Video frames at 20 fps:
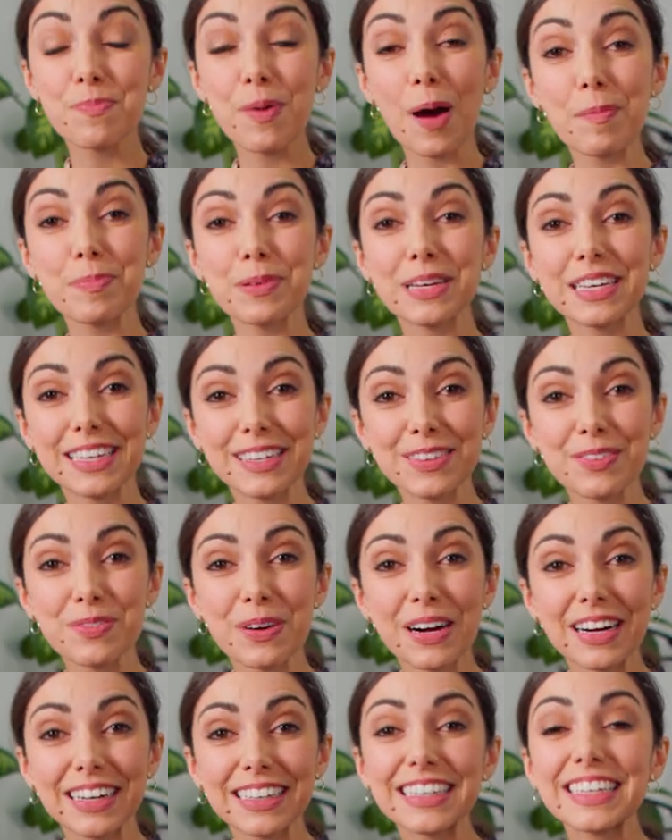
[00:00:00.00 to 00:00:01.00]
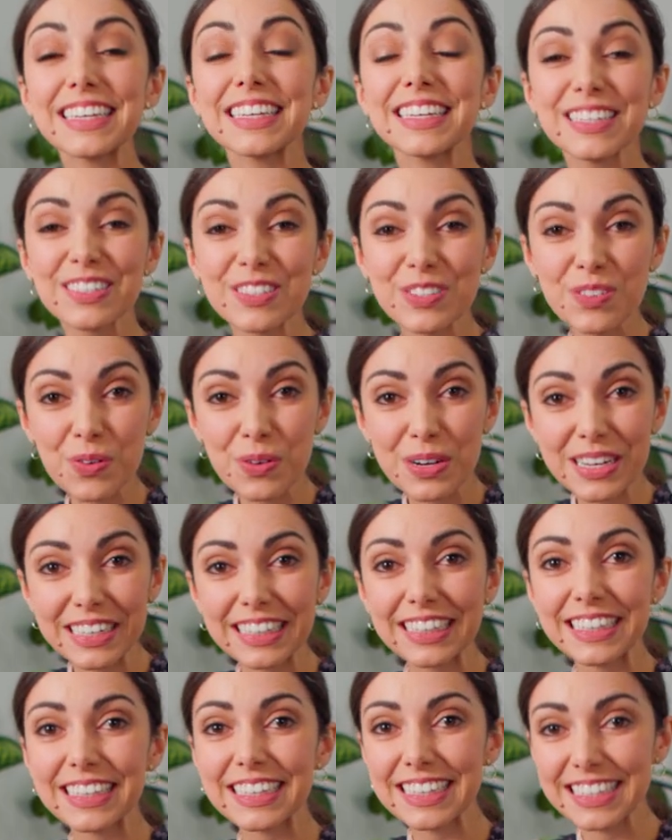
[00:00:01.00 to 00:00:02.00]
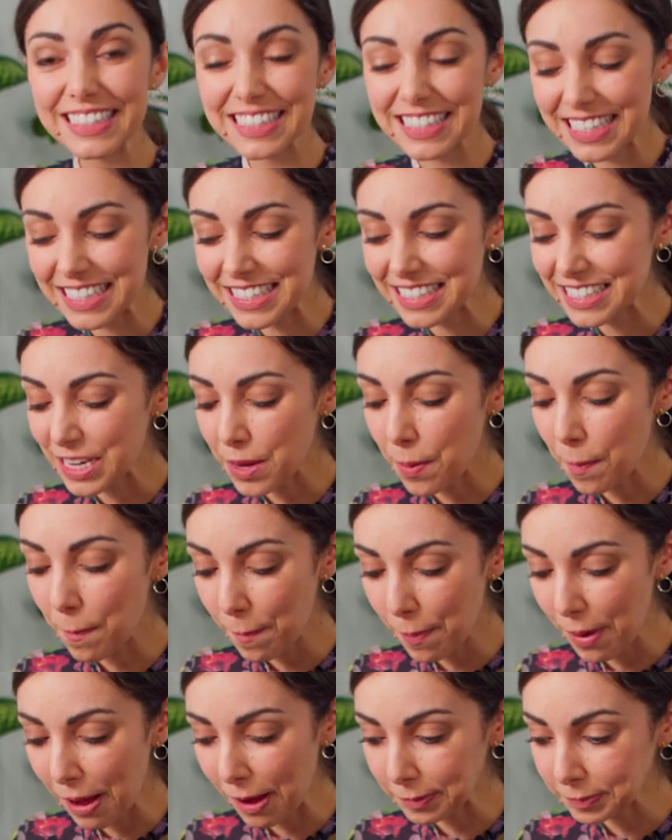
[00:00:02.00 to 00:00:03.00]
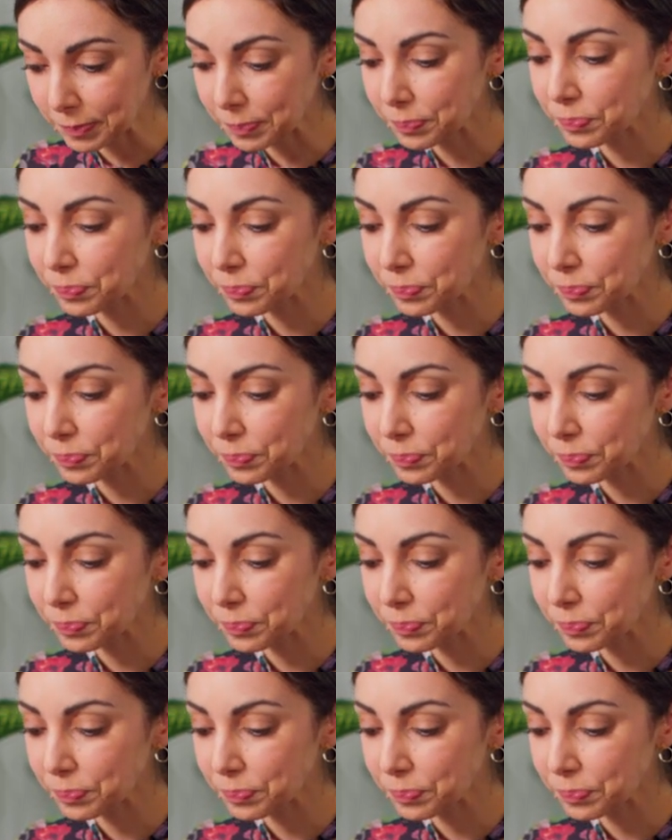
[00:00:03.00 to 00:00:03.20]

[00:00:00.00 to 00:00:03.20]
Popping quinoa is quick, it's easy, but